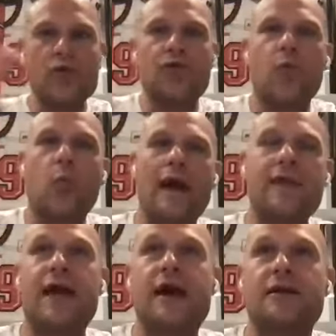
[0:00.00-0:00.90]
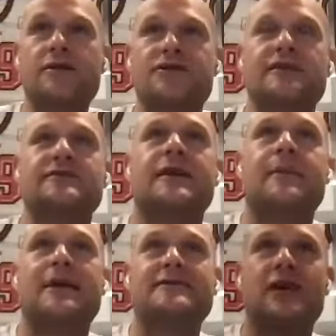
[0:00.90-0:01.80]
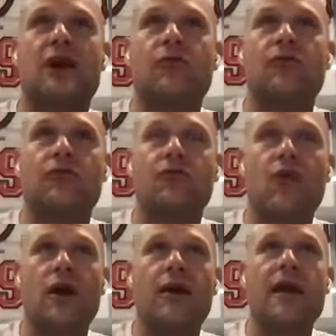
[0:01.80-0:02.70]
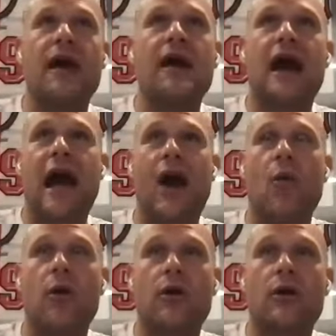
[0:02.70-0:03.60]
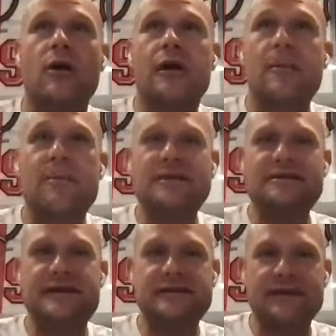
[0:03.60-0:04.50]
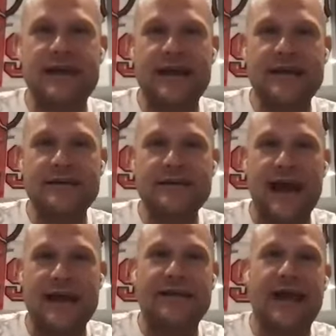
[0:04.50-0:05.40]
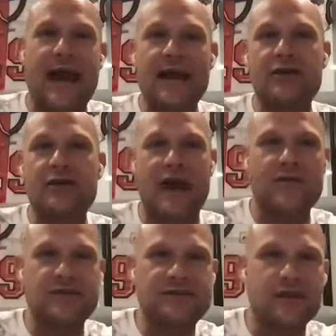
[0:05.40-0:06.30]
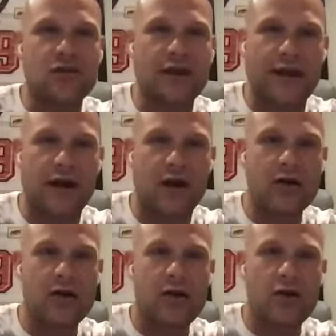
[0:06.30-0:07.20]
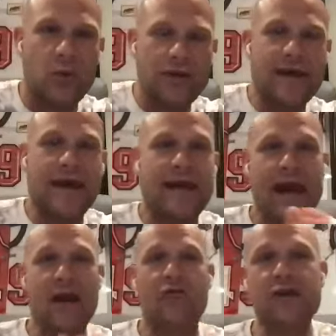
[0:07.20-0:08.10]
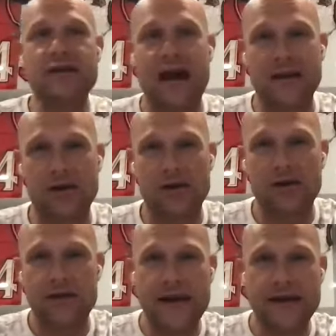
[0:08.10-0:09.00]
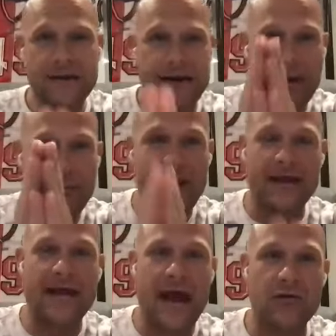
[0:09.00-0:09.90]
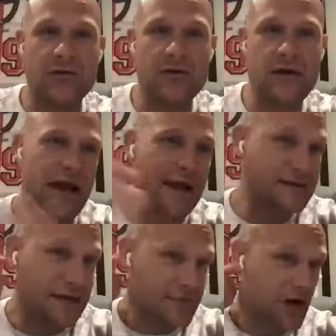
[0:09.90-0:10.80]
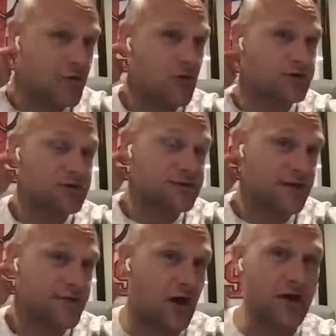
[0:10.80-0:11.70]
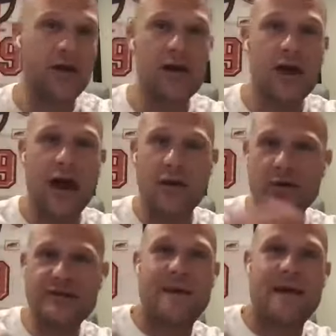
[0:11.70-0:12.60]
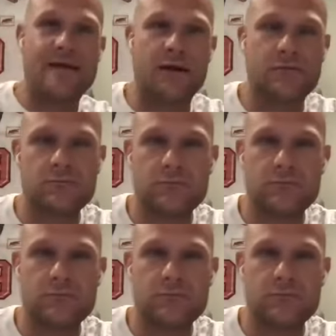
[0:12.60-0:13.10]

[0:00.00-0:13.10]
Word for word: The way that Jessica and myself run our business is at the end of every single year, we take every dollar that is in our bank account, except our emergency fund, and we spend it